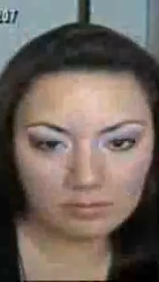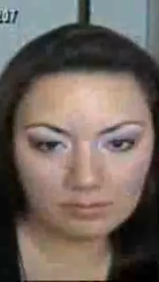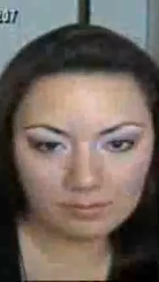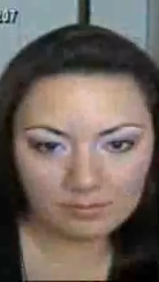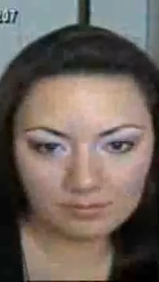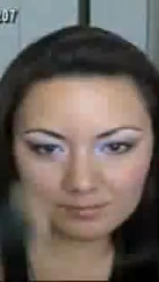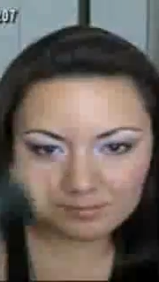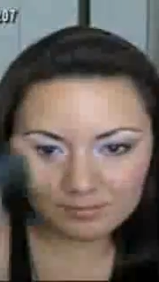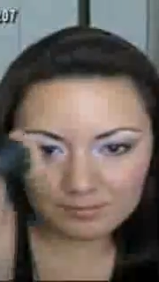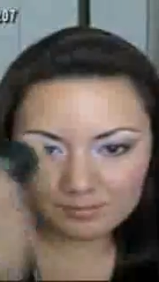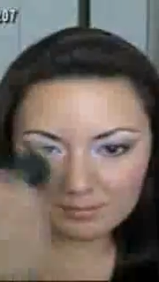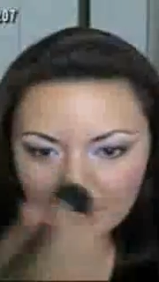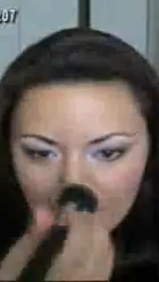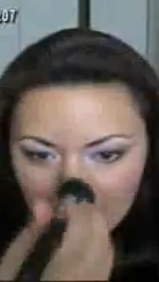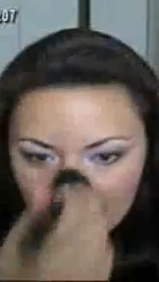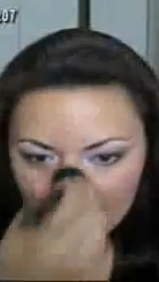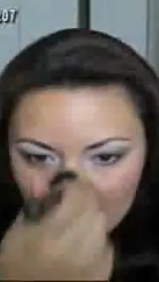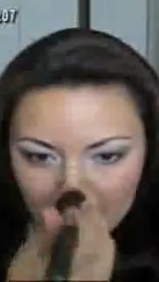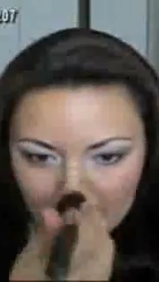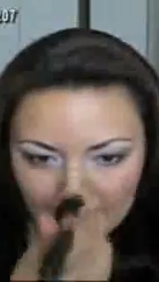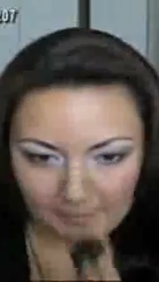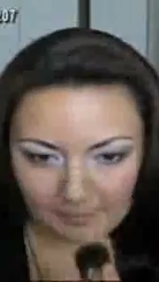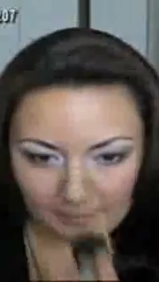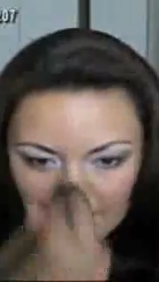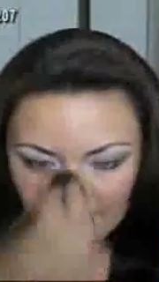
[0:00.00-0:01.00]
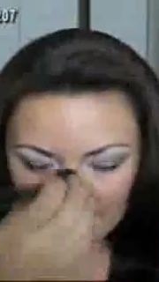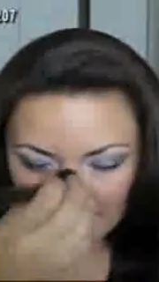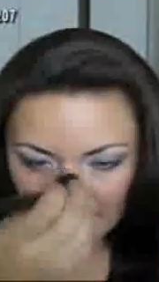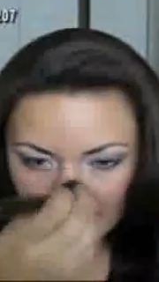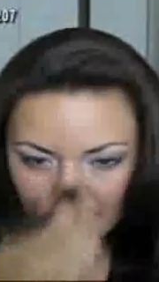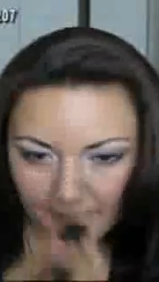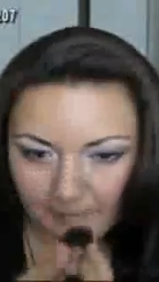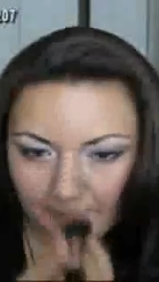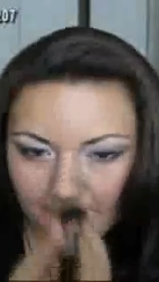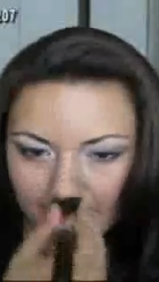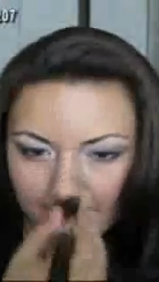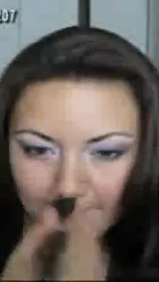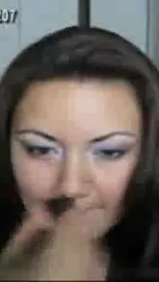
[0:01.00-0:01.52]
If you haven't already
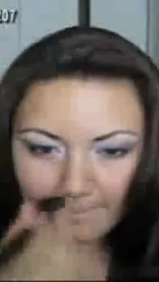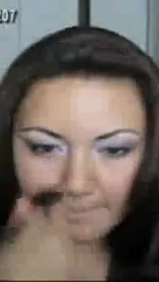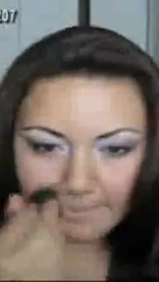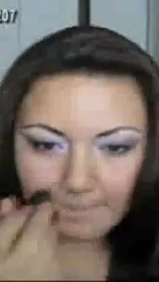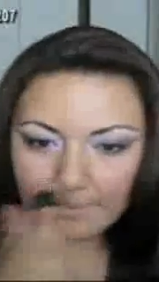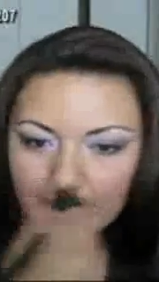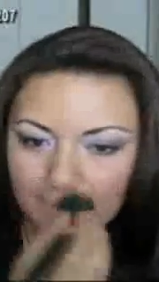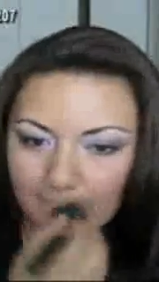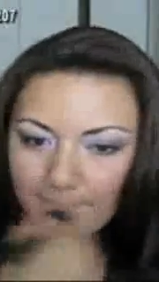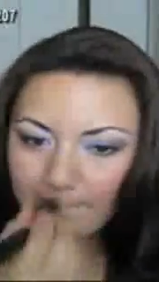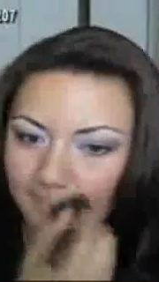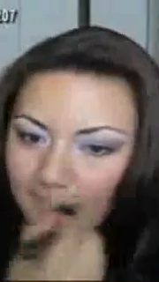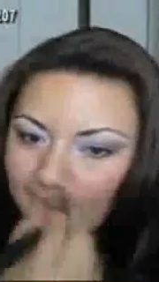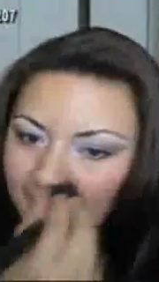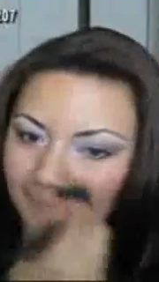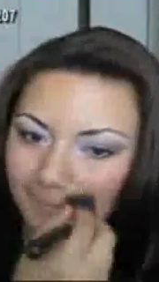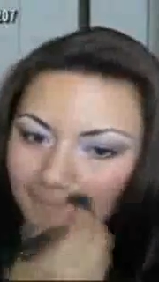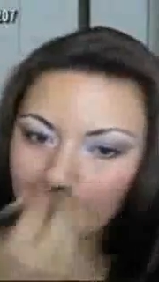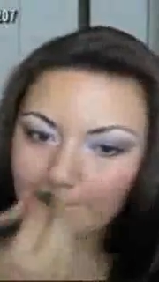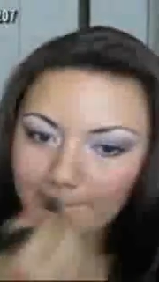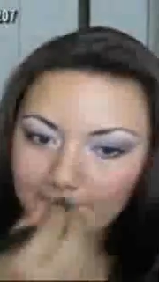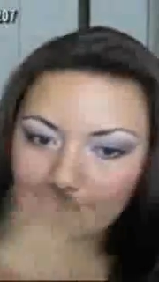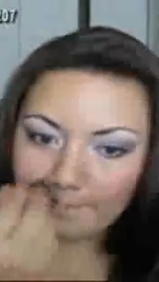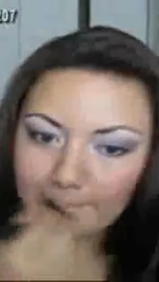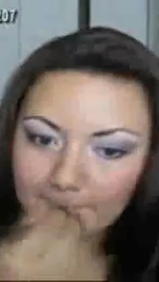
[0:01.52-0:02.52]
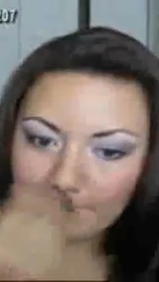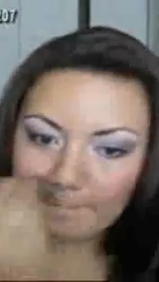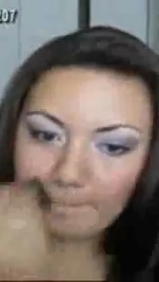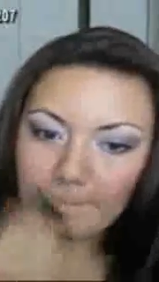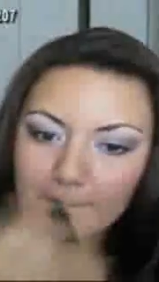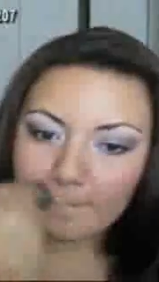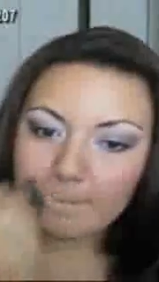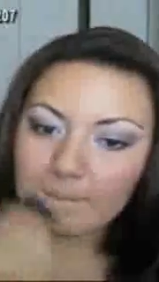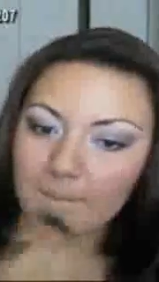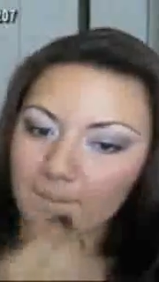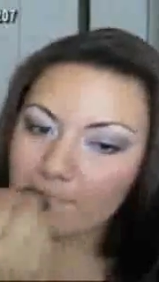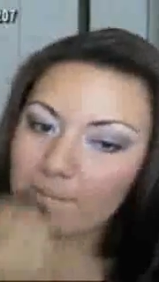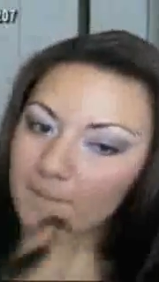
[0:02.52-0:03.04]
applied your foundation, go
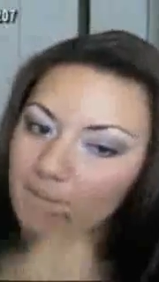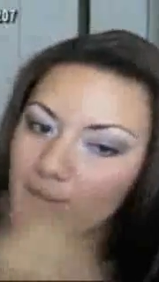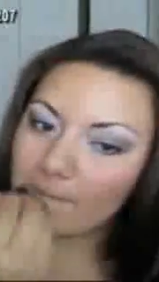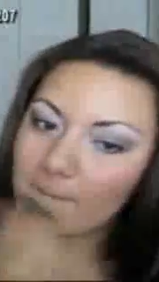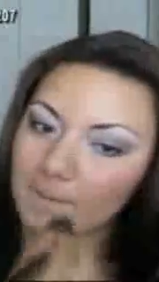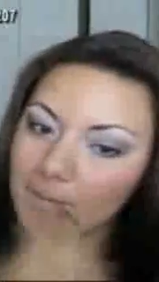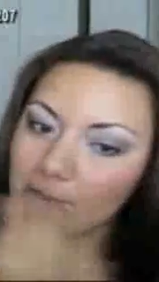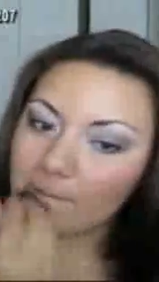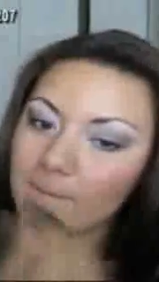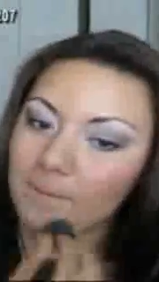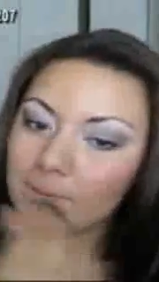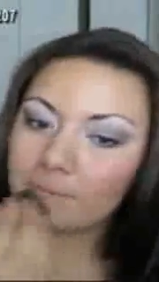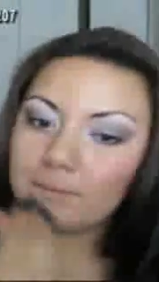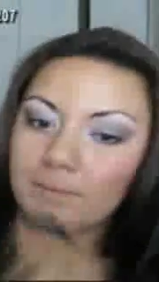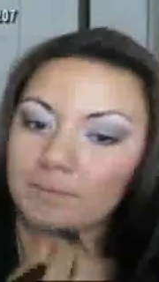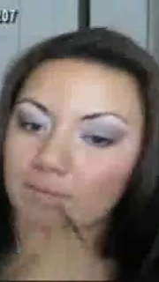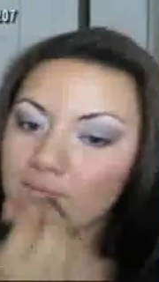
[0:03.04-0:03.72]
ahead and do so